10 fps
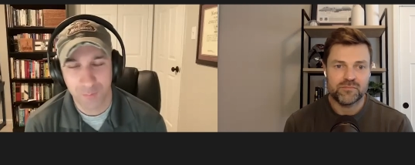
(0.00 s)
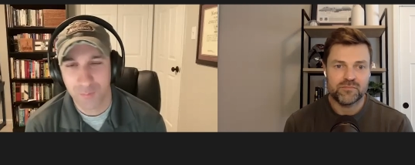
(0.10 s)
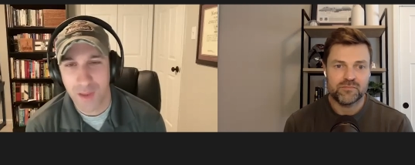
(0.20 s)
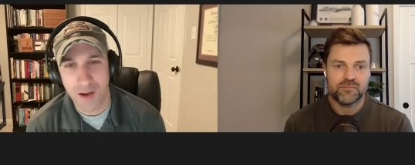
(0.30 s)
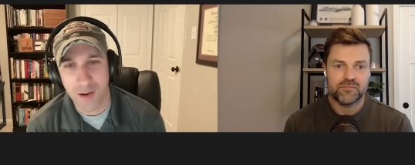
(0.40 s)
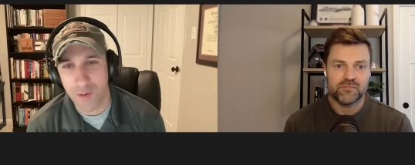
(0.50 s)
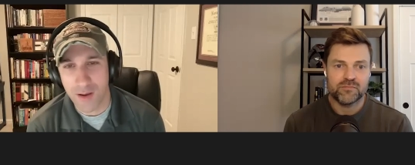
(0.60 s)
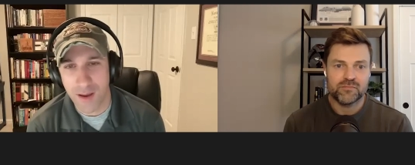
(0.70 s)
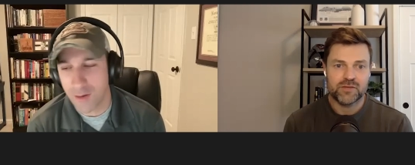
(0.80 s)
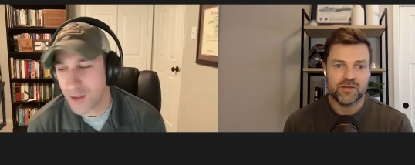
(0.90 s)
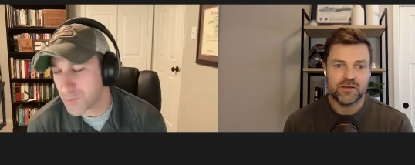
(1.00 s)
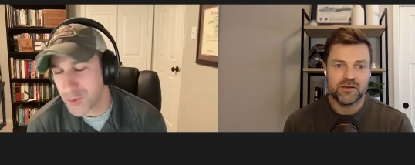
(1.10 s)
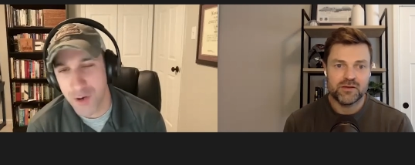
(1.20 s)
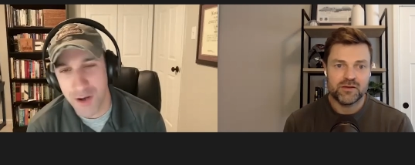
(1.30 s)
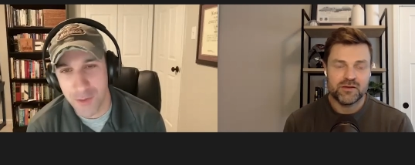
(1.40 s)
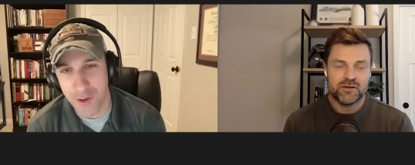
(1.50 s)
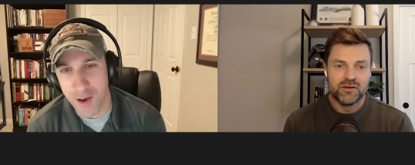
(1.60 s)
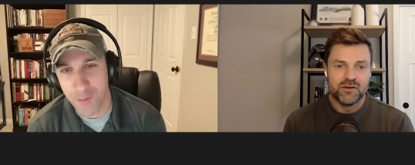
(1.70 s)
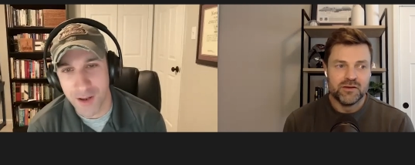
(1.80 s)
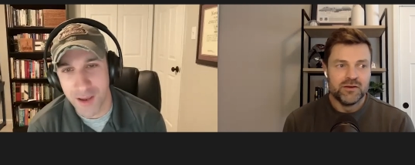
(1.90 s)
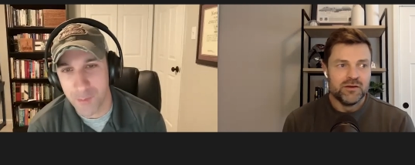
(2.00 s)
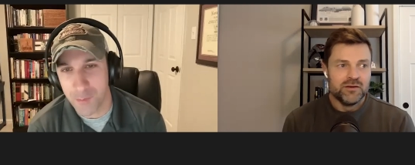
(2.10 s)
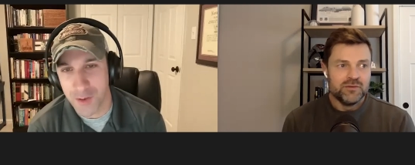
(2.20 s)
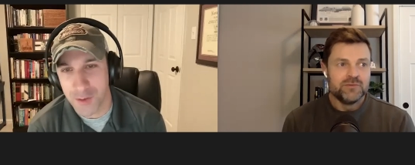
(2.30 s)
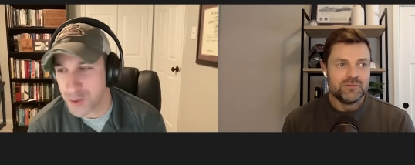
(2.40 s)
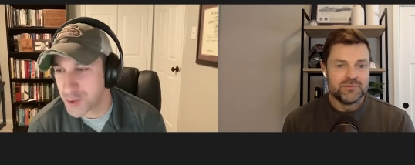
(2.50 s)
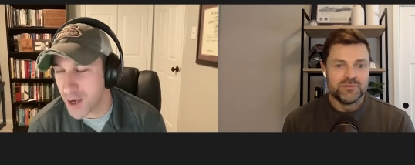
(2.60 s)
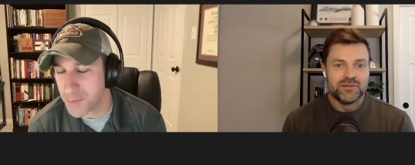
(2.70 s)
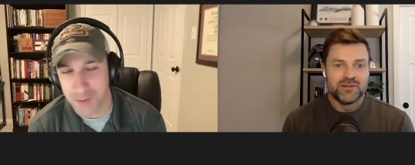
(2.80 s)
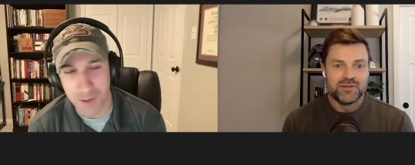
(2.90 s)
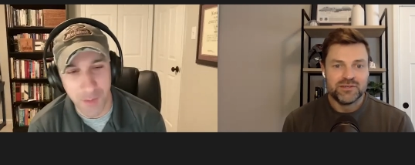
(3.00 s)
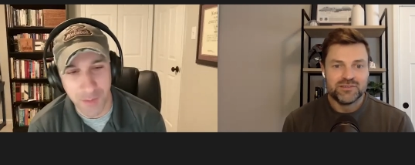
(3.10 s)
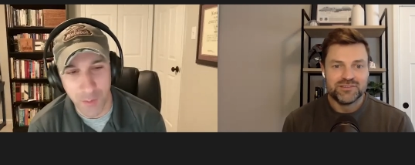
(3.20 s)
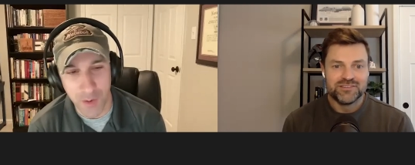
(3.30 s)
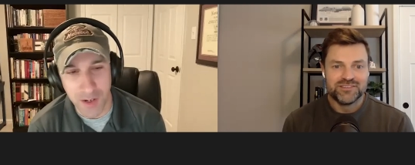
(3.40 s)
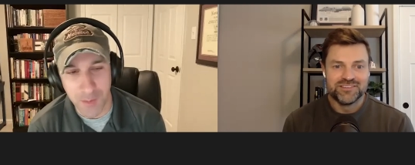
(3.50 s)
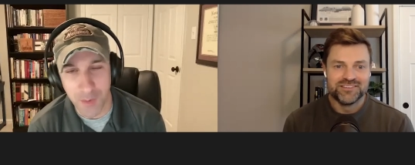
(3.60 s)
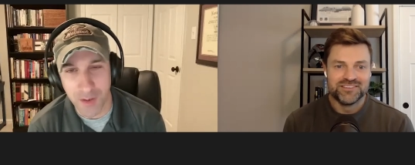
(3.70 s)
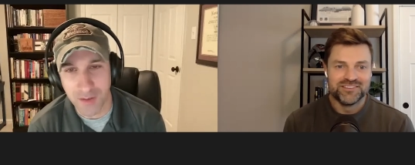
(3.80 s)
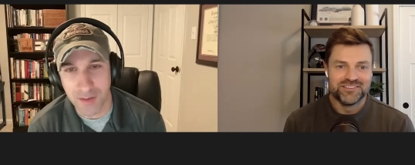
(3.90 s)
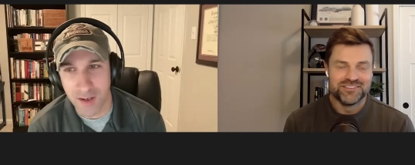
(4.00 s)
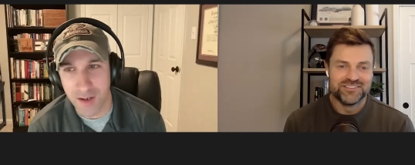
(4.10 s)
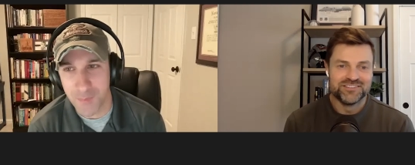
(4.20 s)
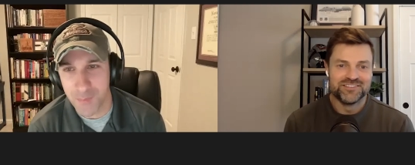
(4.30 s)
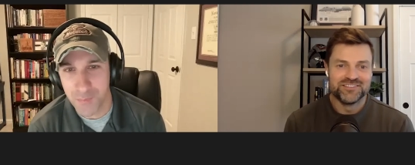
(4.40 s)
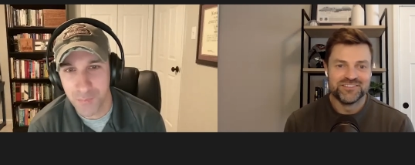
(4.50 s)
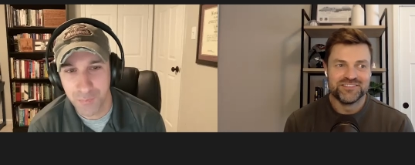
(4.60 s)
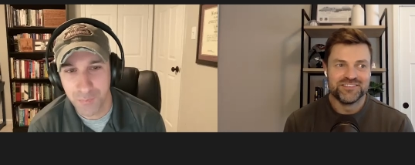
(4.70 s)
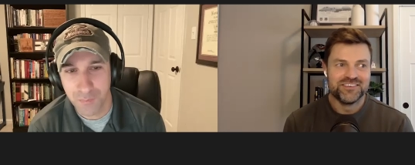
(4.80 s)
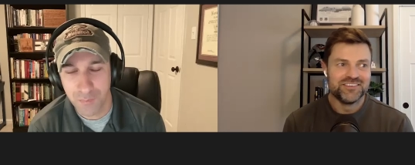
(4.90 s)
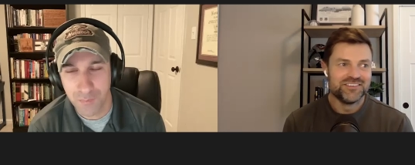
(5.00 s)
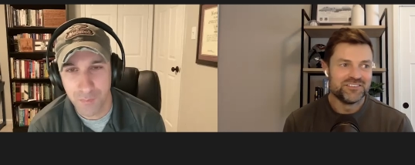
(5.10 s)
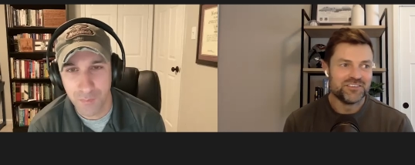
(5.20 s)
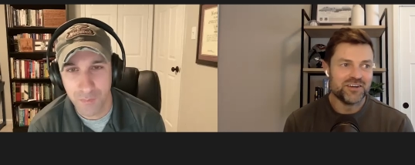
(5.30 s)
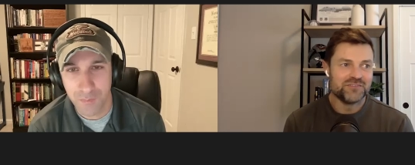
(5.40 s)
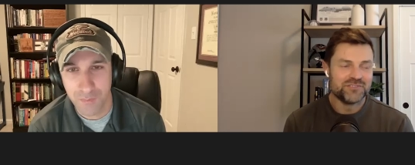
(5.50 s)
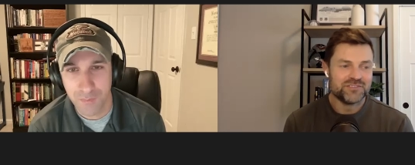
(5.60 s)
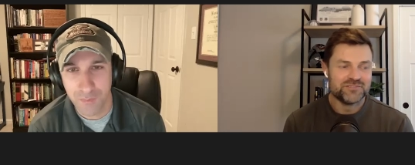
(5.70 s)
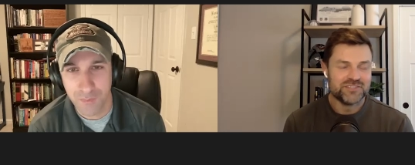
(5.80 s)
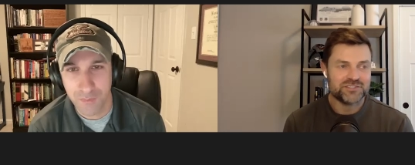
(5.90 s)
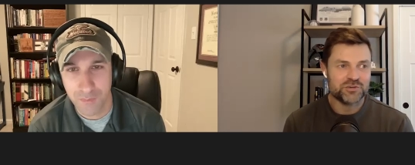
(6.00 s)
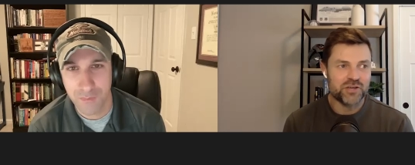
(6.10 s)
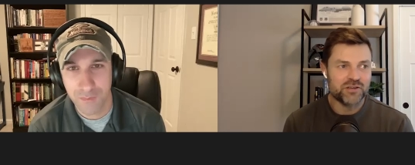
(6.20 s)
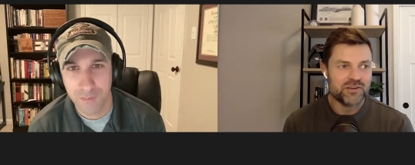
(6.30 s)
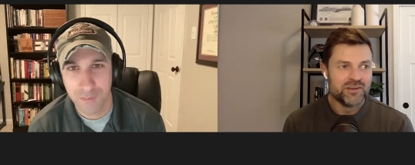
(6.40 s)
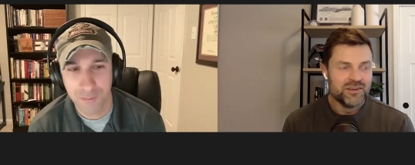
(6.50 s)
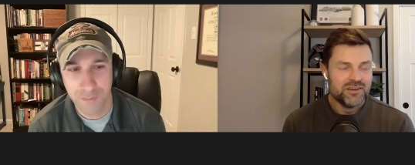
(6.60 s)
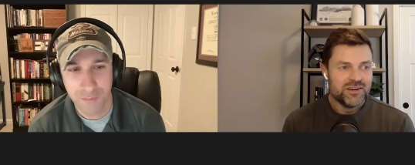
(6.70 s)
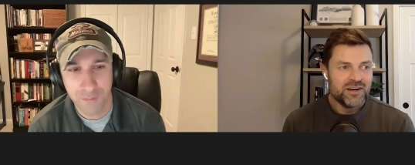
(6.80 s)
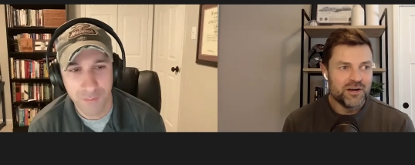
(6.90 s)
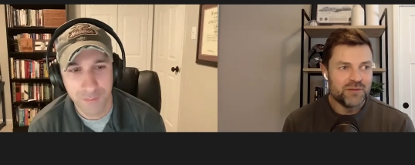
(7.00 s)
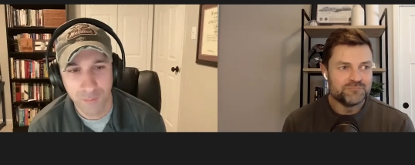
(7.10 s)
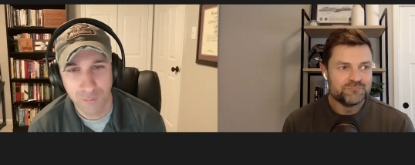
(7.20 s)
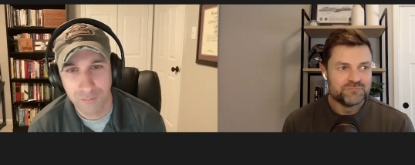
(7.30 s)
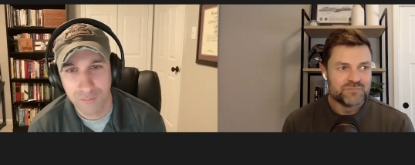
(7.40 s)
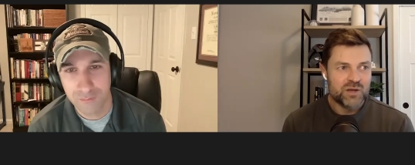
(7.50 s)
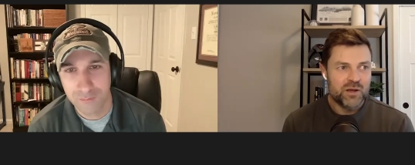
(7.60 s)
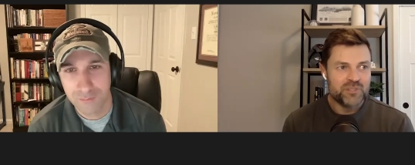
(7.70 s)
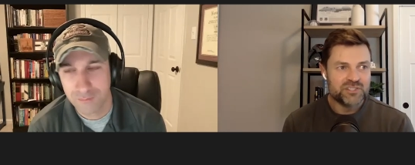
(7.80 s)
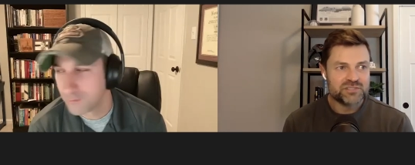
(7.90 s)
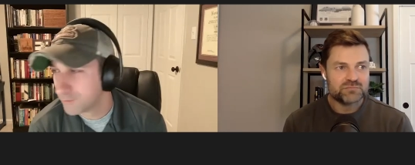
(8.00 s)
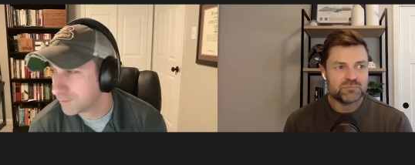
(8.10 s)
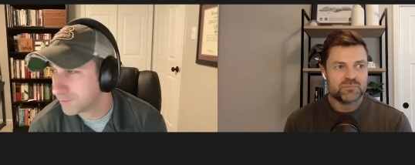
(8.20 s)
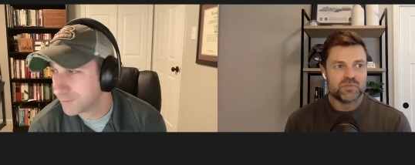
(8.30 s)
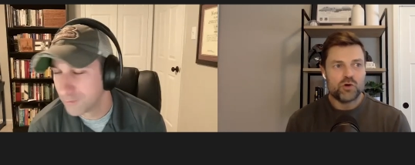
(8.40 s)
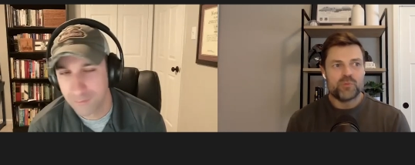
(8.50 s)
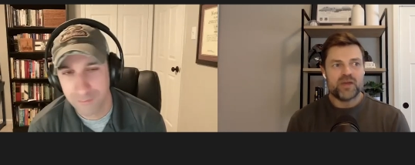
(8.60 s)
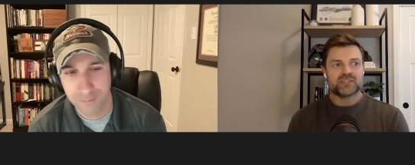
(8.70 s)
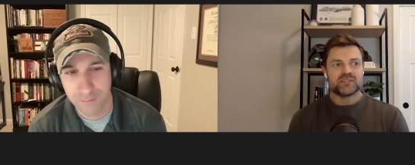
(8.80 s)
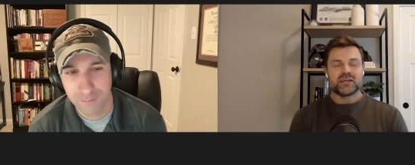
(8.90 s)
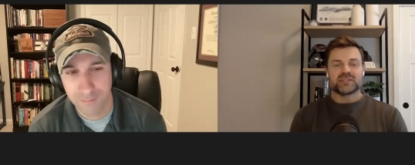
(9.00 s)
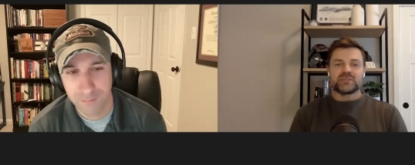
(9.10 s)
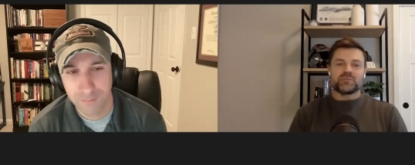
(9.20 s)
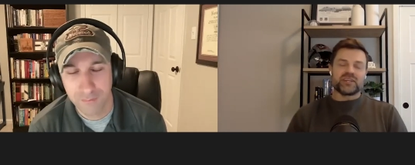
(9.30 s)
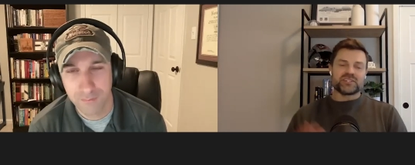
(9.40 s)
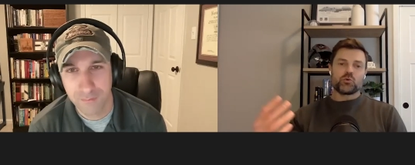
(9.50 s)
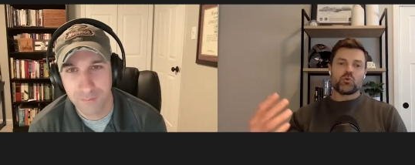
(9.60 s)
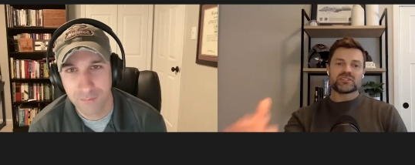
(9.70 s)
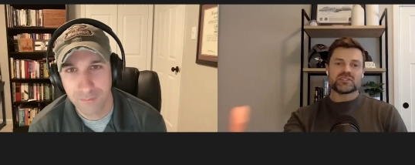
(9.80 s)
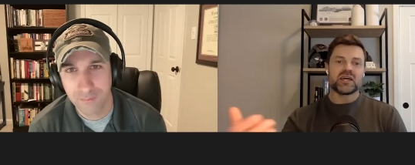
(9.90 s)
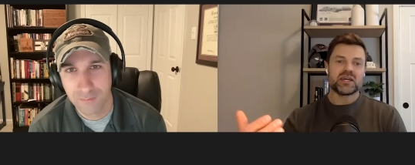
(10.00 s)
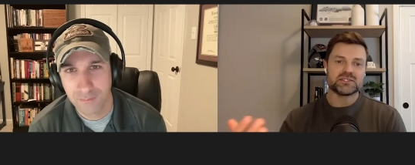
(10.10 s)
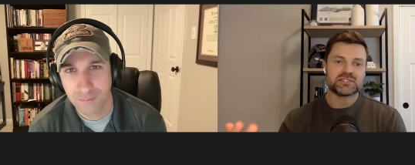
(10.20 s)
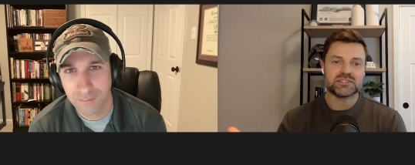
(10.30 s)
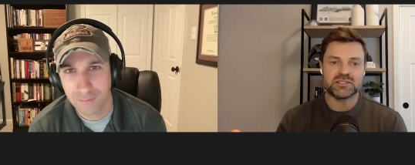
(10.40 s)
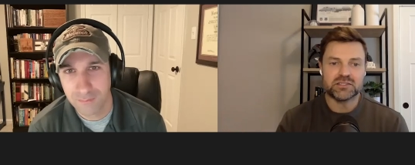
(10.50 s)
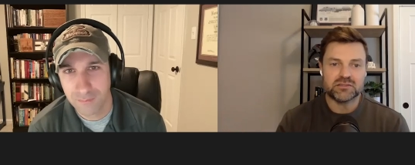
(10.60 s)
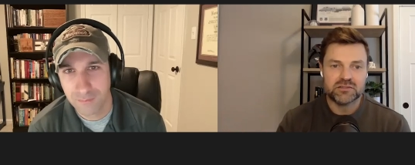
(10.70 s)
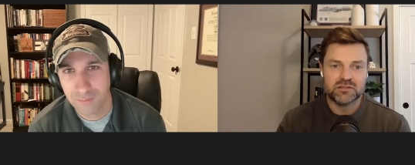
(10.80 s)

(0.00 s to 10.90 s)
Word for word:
Speaker 1: Anyway, I lost my train of thought when I had to bust your chops there about the wedding, but um...
Speaker 2: yeah, it's okay. Um, uh, I mean, just going back to legacy planning. So, what does legacy